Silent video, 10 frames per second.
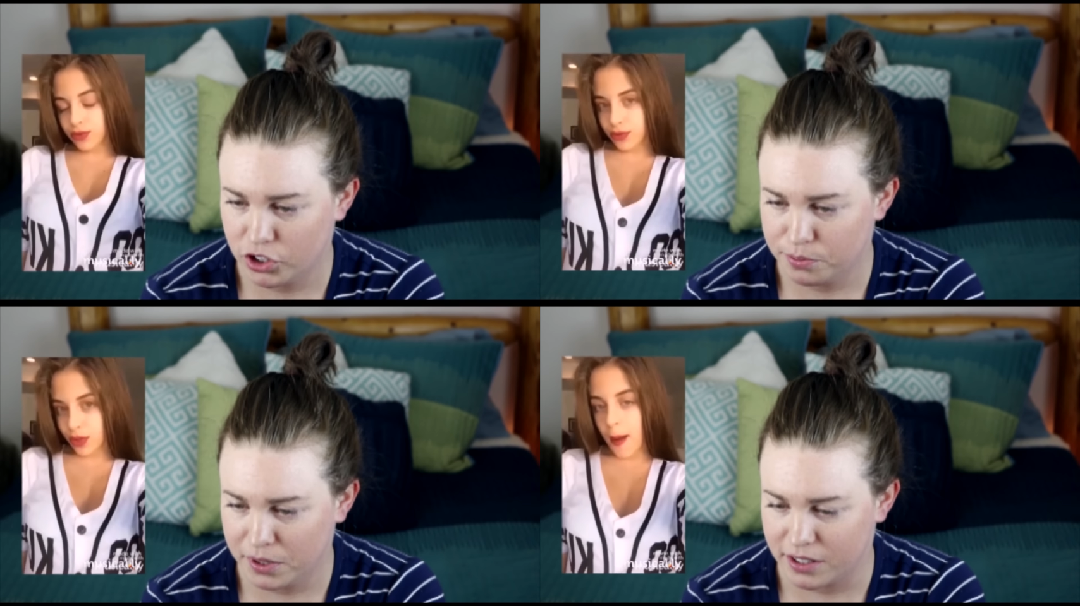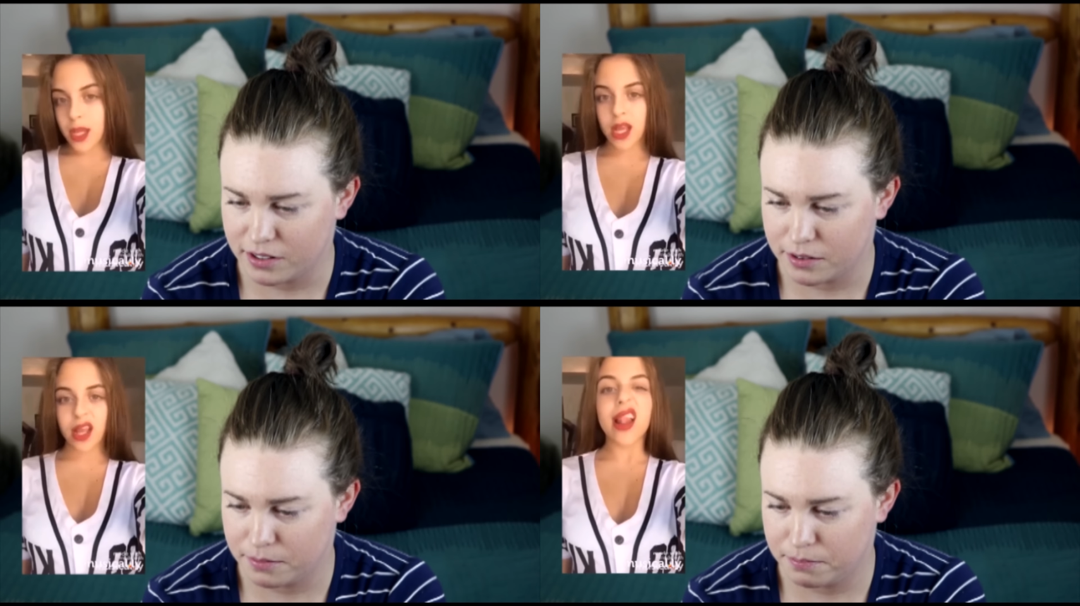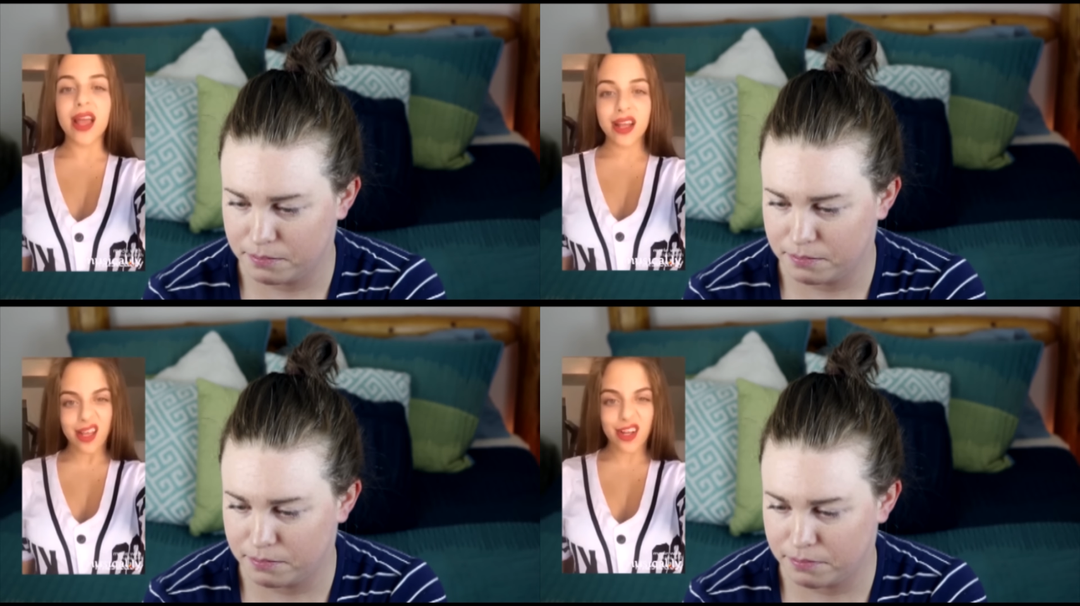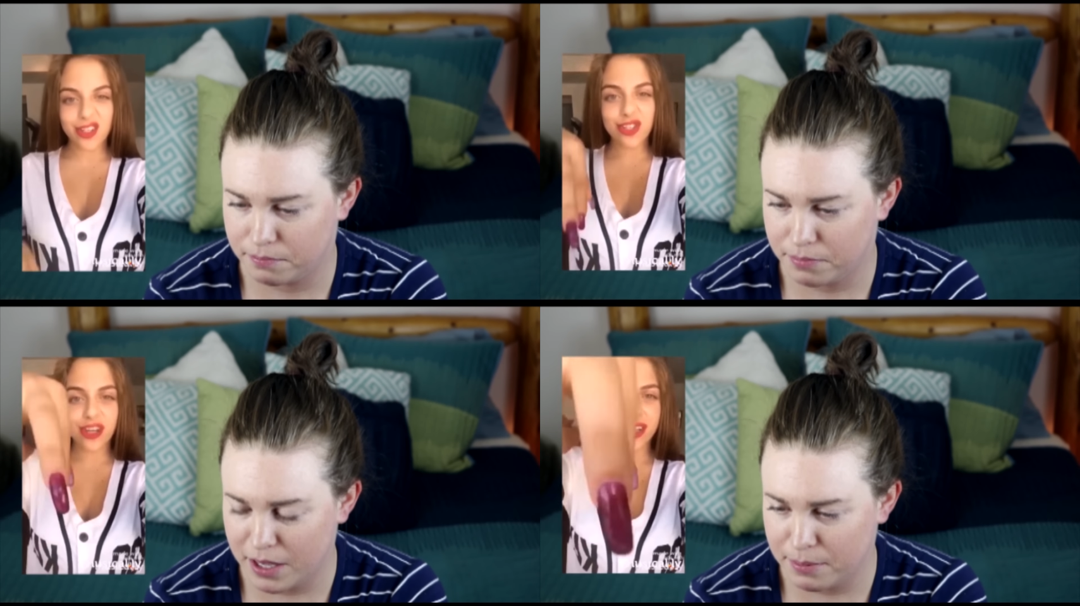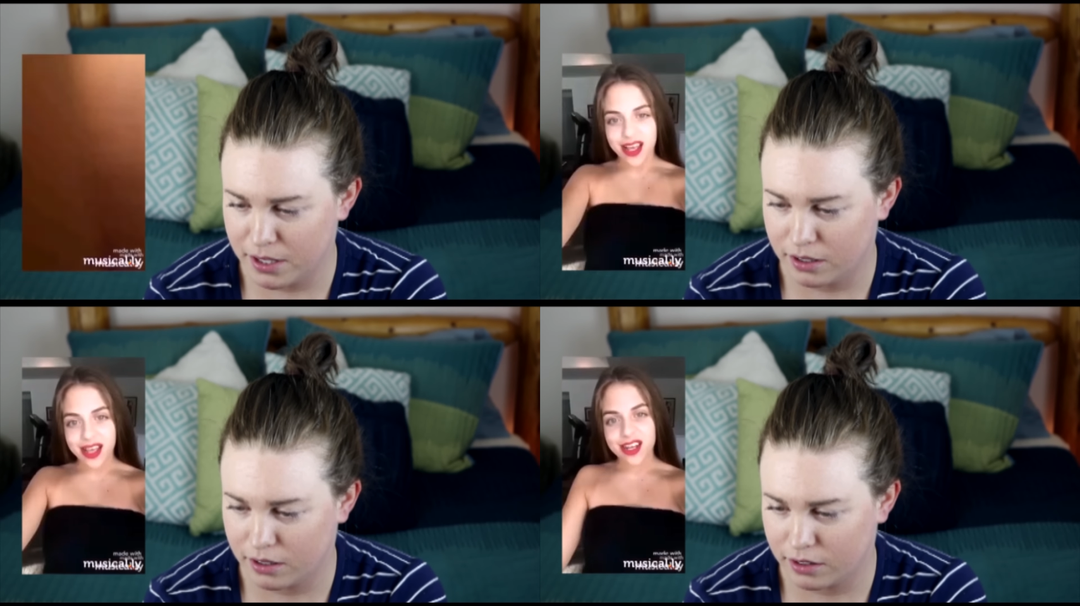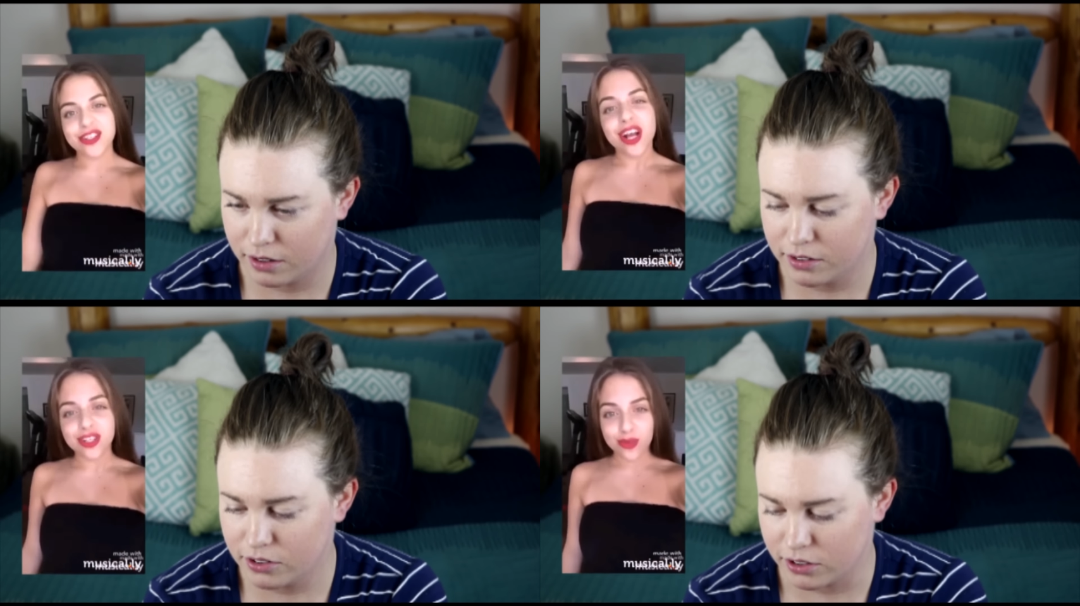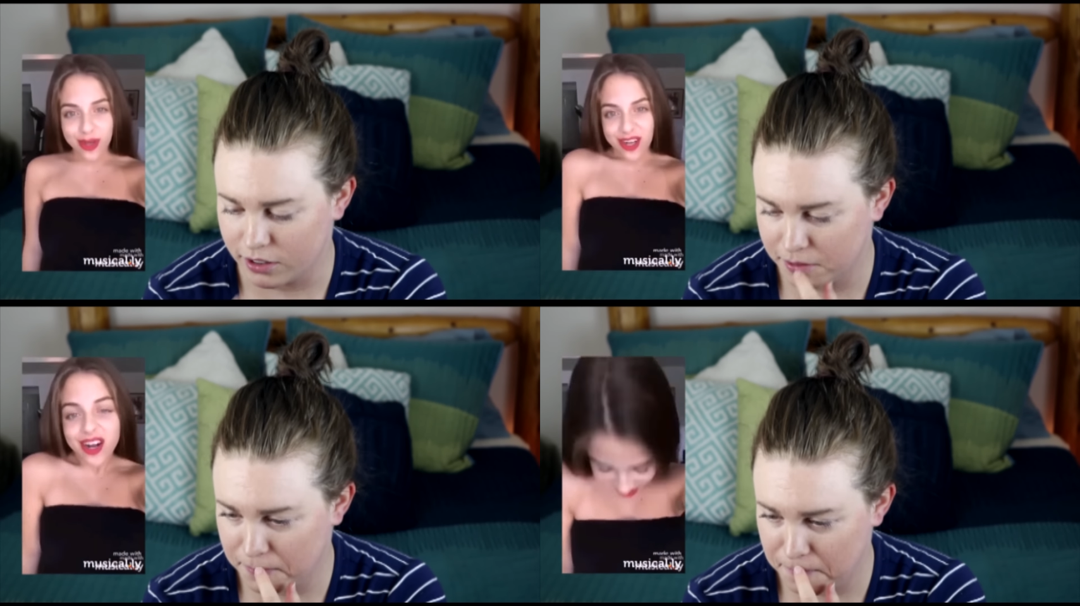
Speaker 1: First place, baby, this girl.